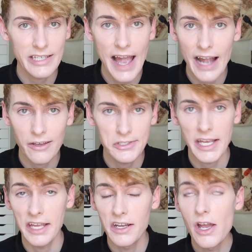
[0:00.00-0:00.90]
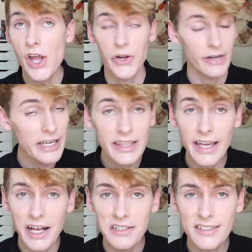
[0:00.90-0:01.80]
to Accutane or
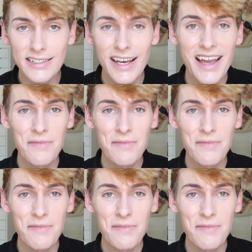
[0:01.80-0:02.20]
anything else,